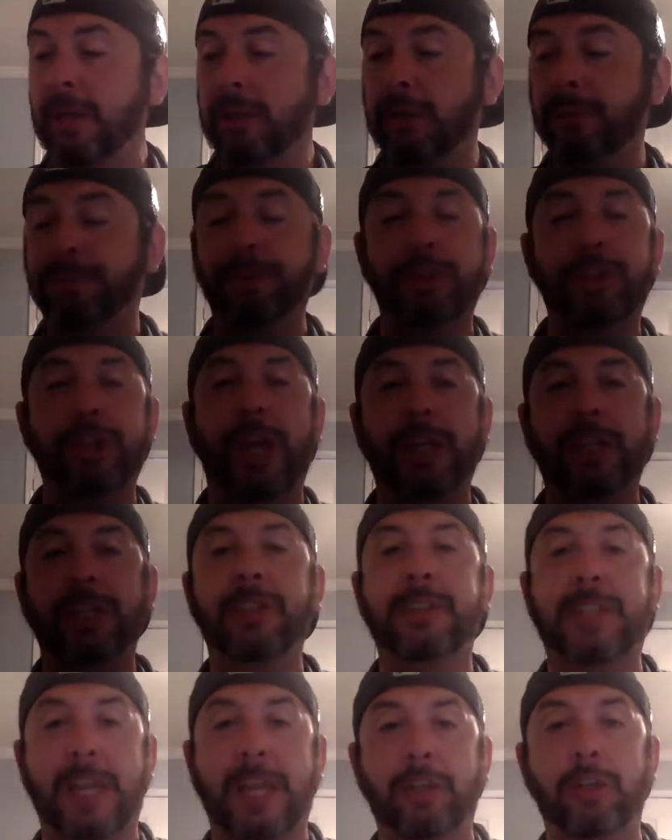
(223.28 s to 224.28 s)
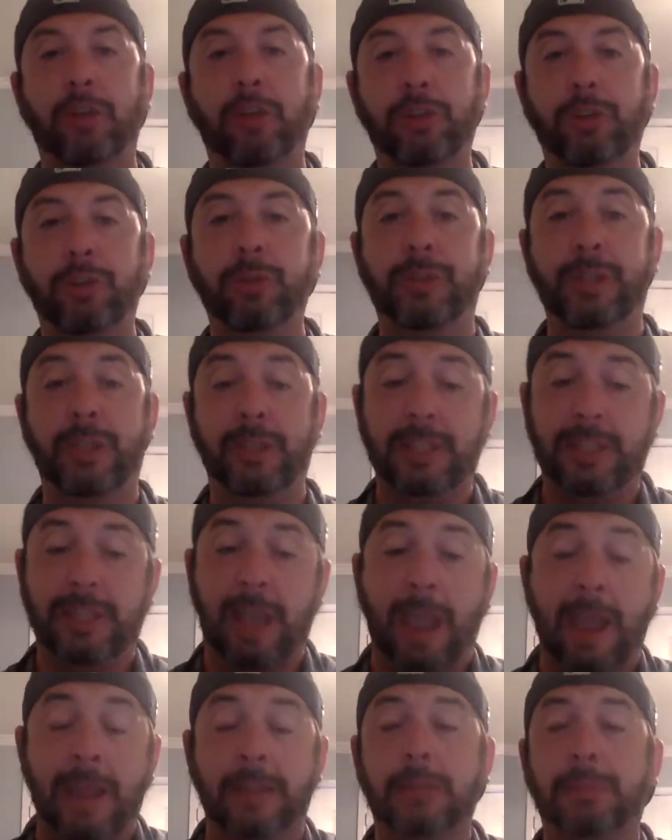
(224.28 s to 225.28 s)
the projections that you're using, the
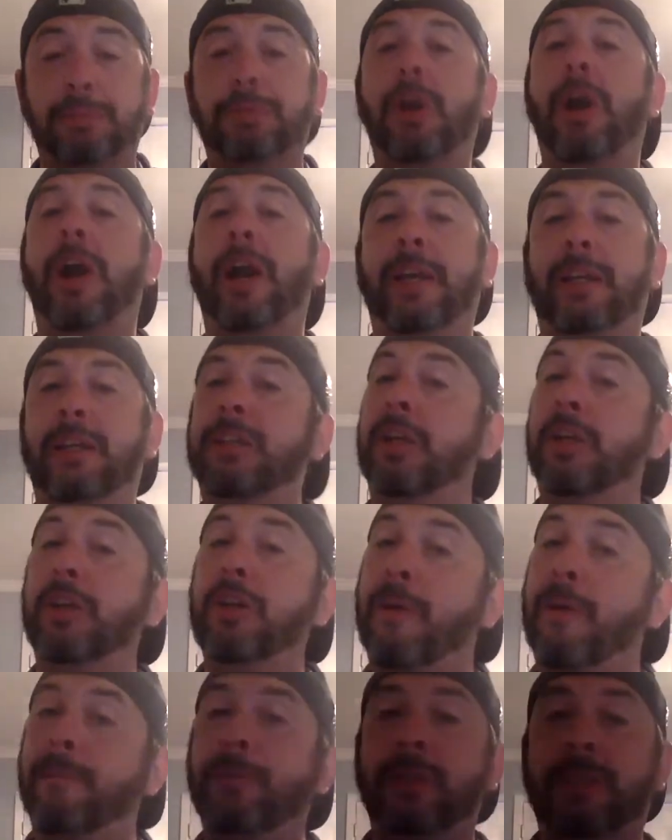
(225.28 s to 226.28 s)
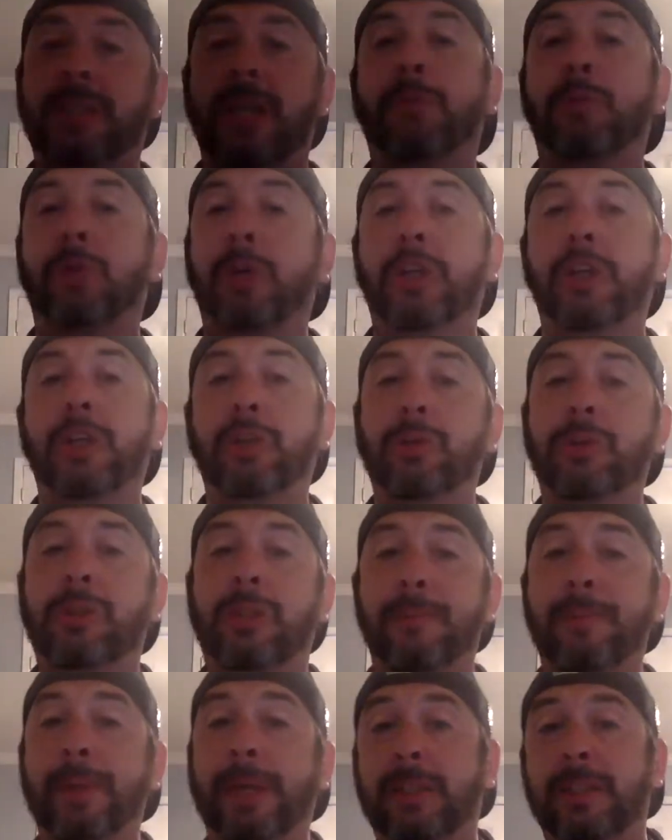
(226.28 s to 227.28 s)
end product, the numbers that we're going to use
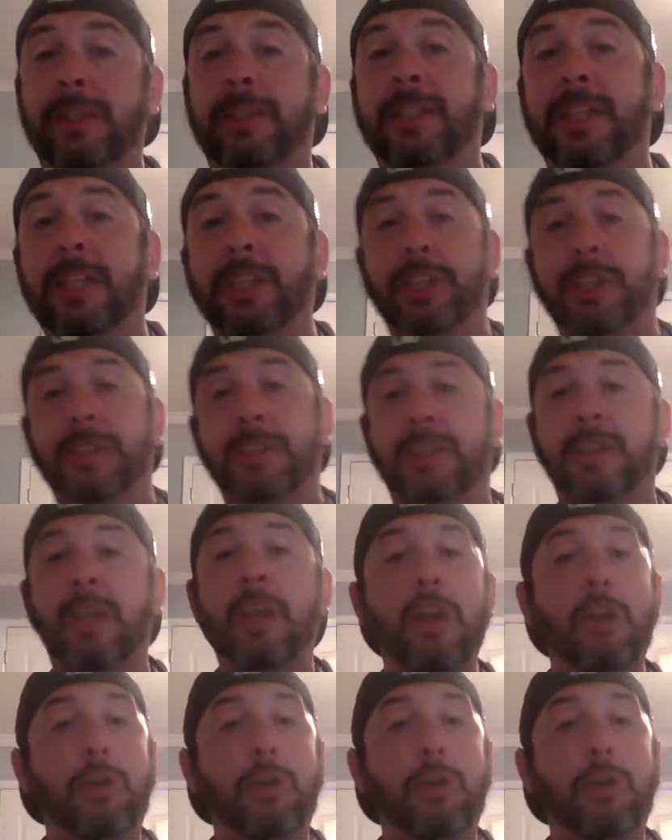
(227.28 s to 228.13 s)
to make decisions,